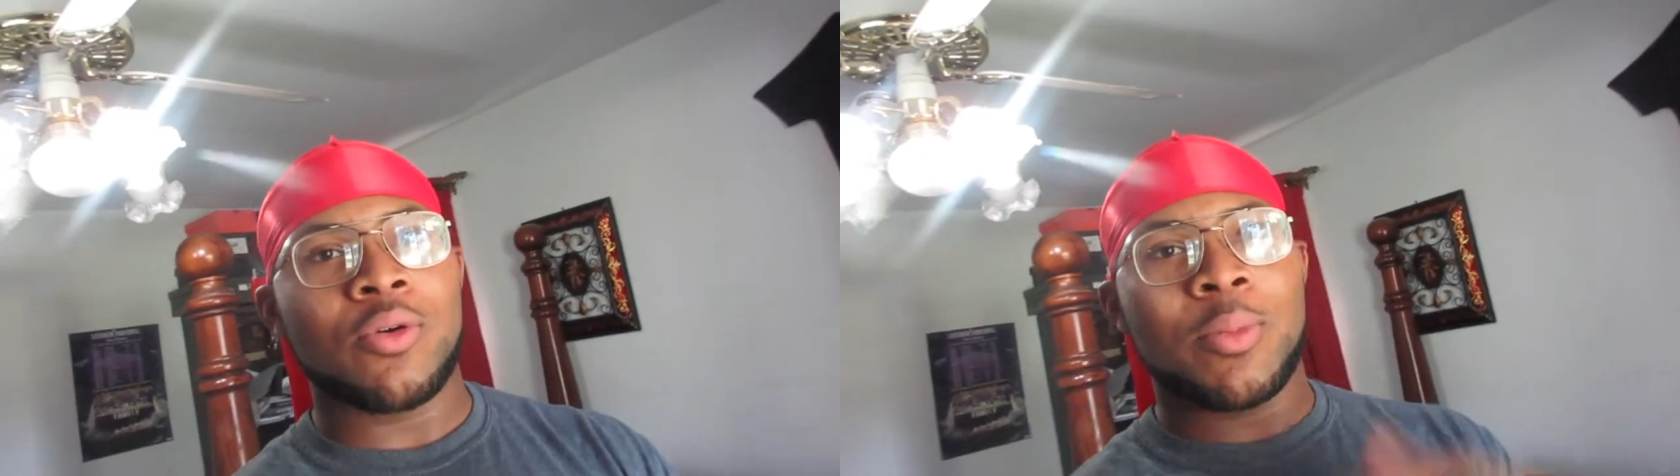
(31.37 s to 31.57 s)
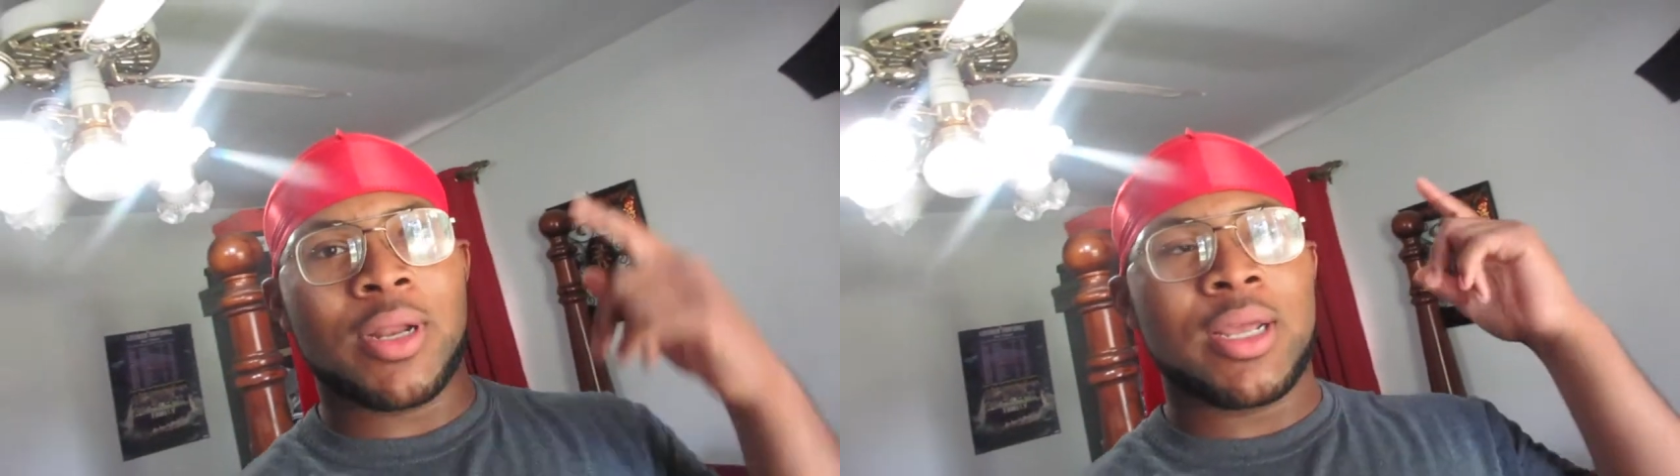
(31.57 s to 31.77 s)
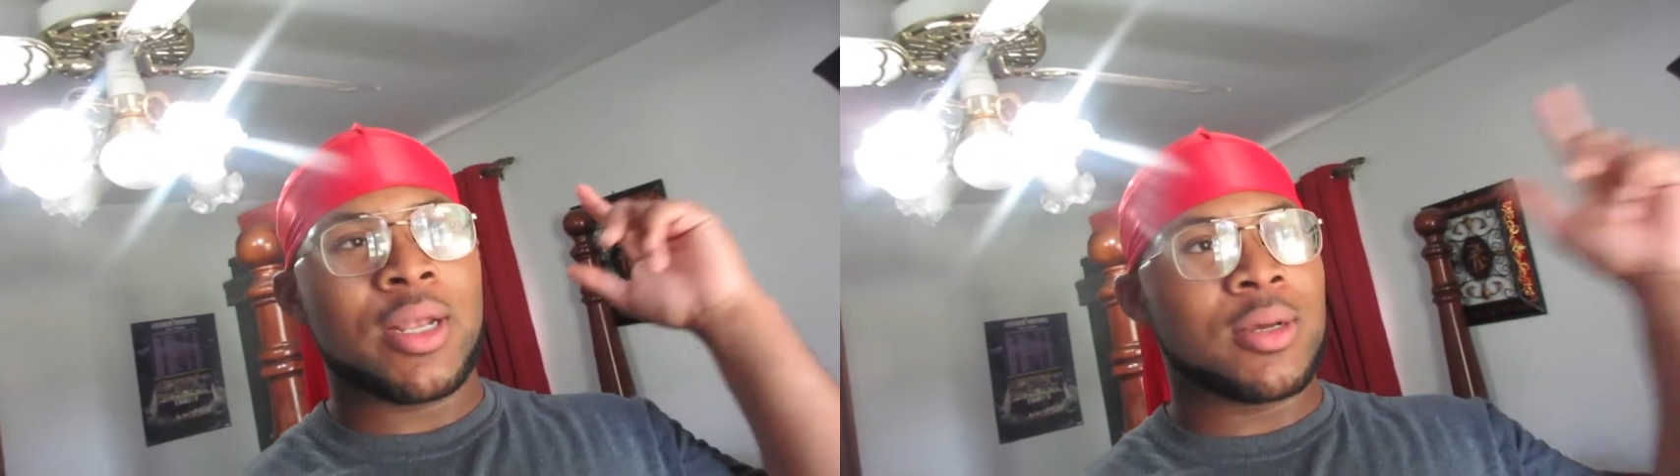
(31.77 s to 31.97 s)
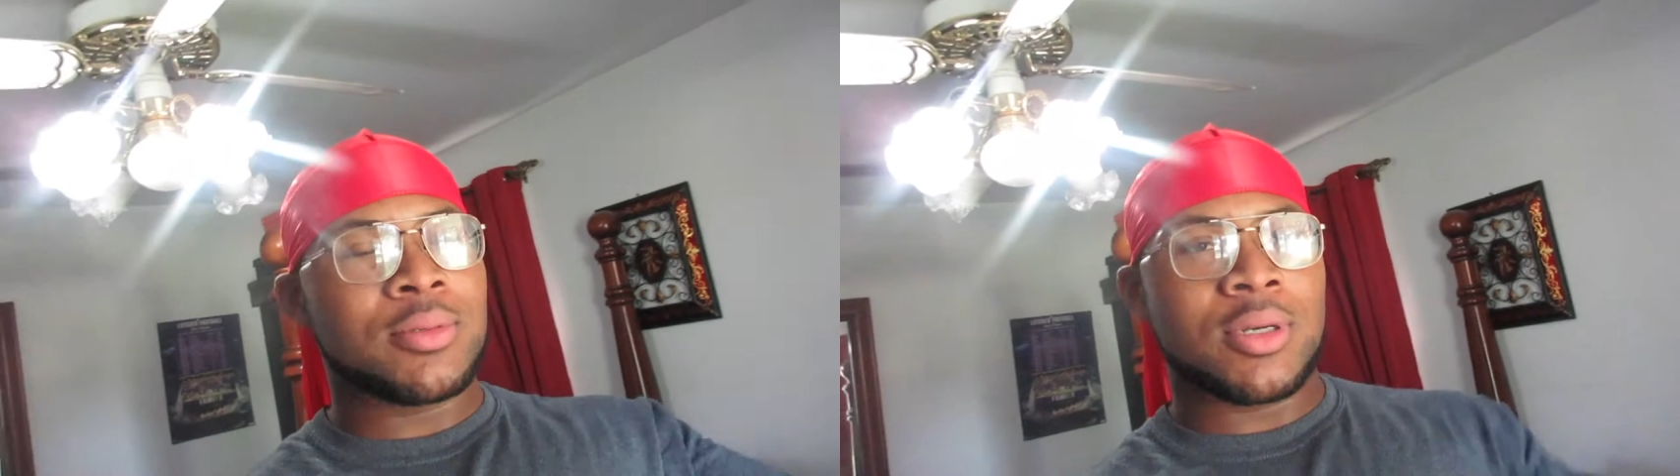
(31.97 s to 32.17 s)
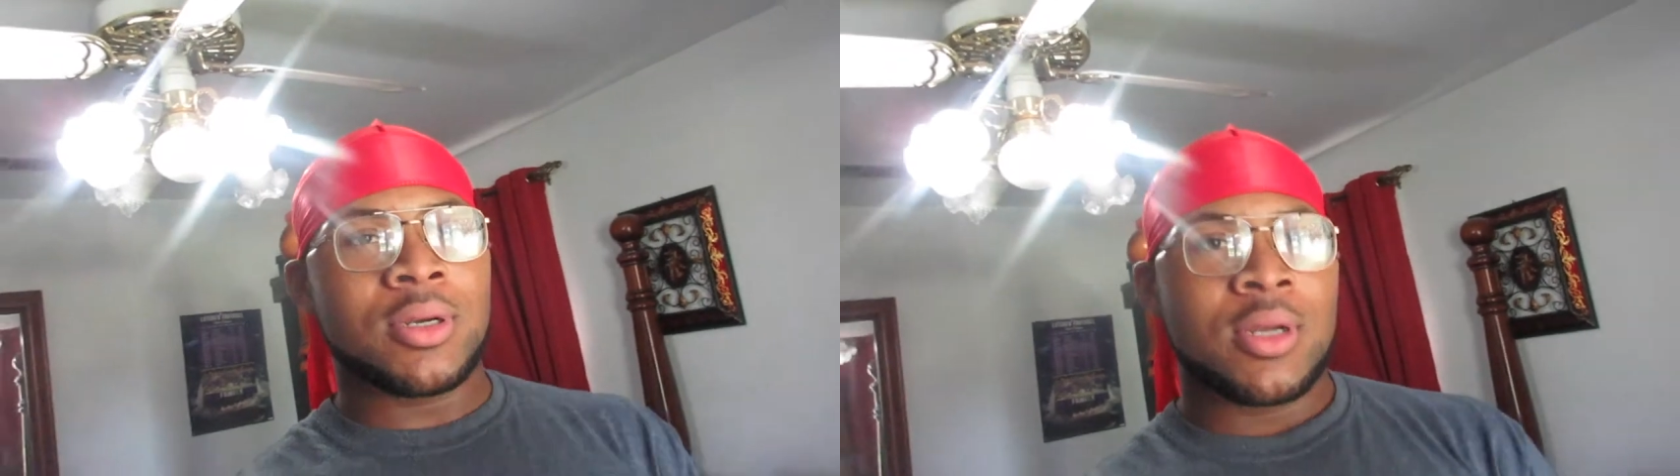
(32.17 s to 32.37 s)
We better head up
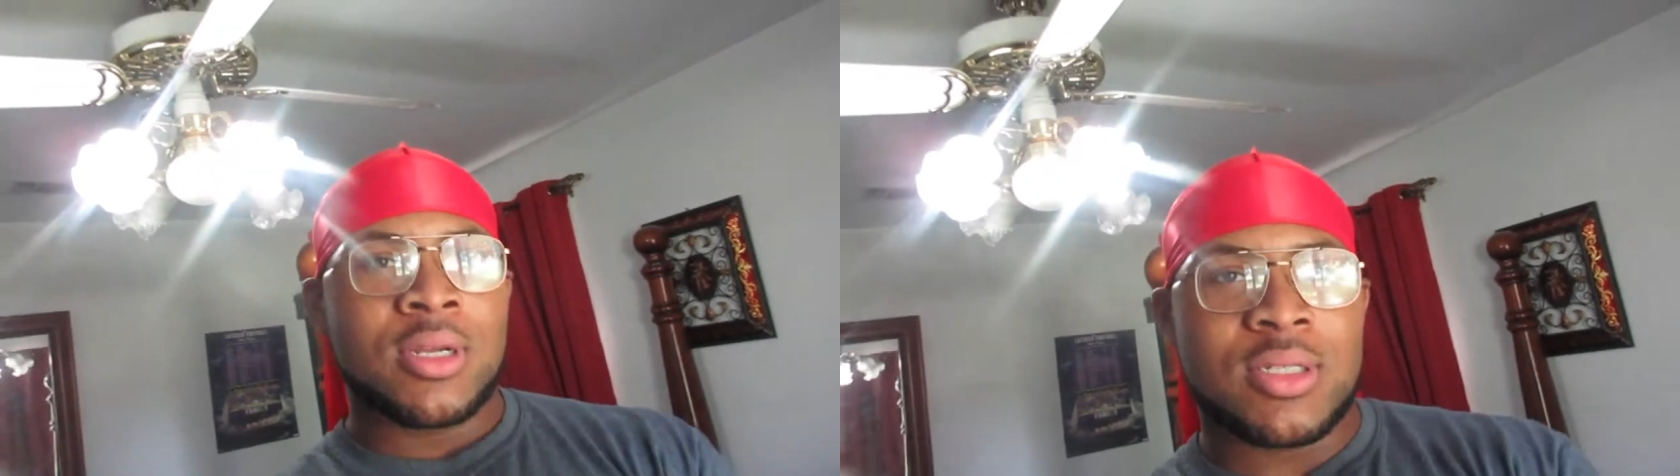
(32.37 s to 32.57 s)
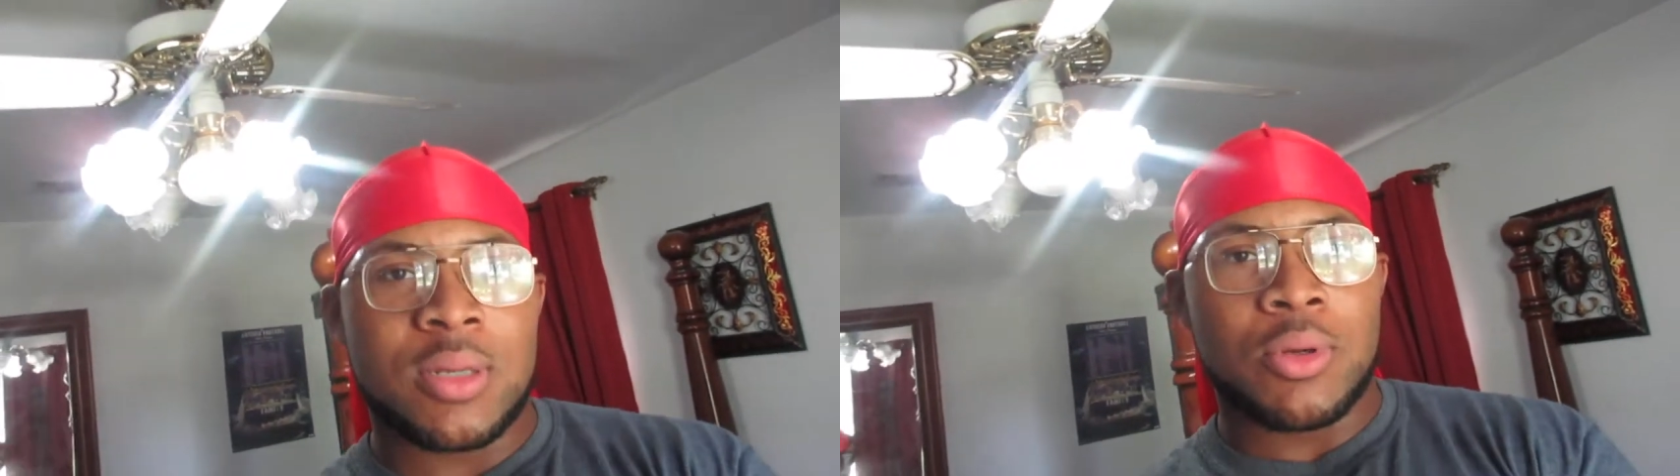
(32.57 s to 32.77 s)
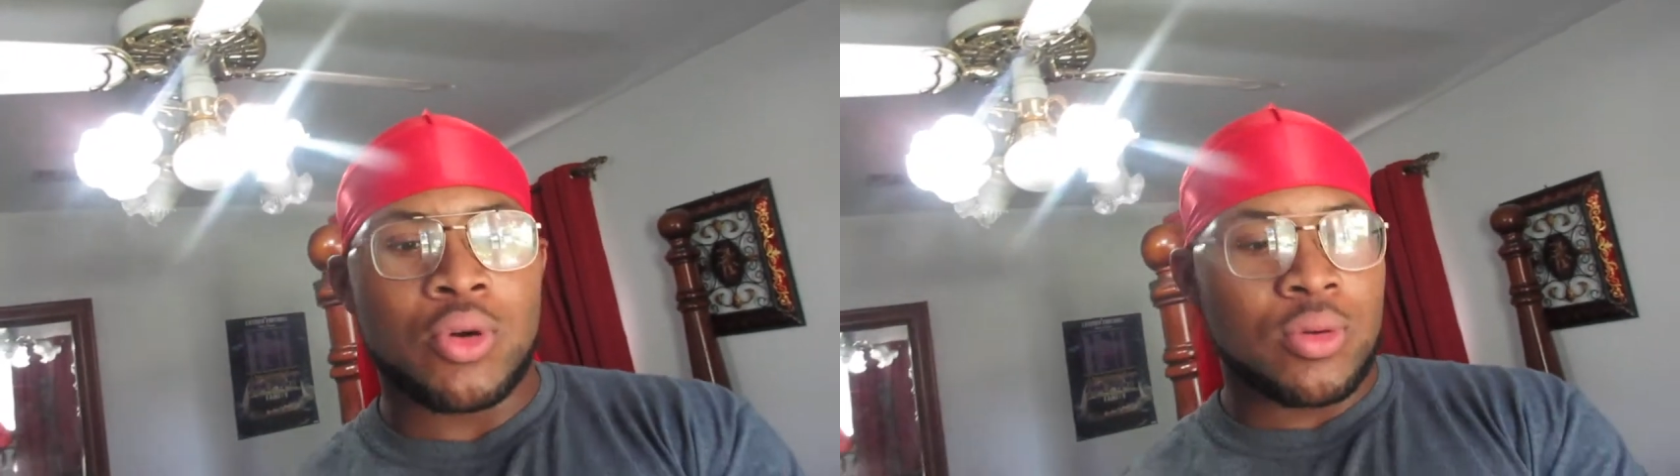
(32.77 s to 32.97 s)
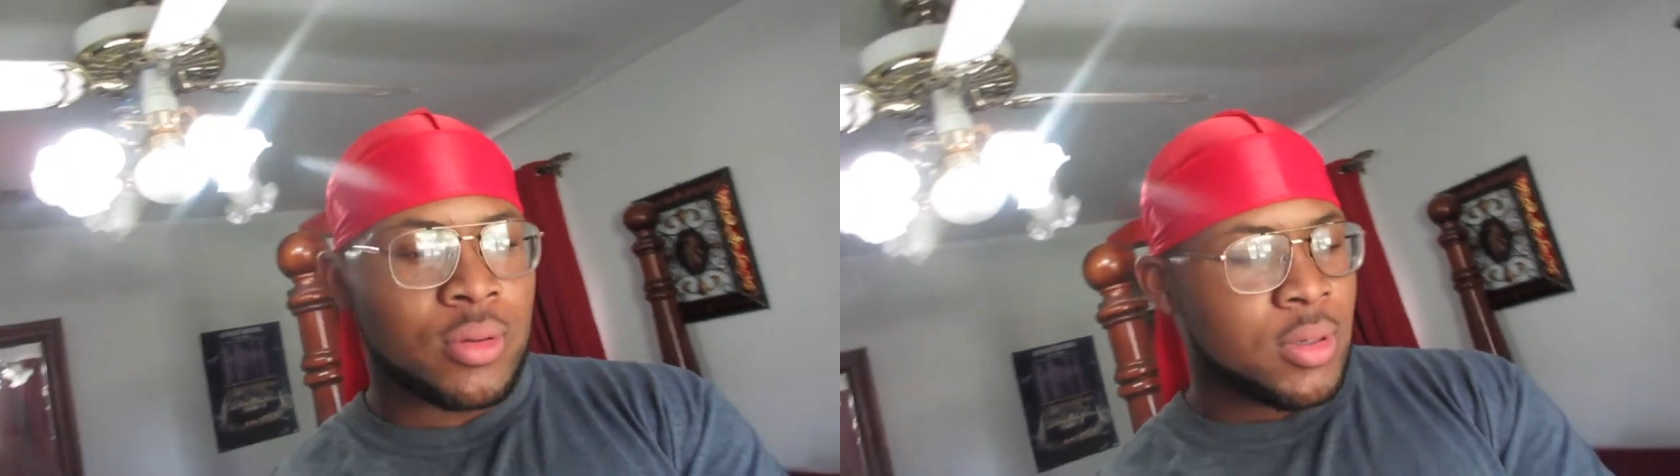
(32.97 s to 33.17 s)
to Thibodaux.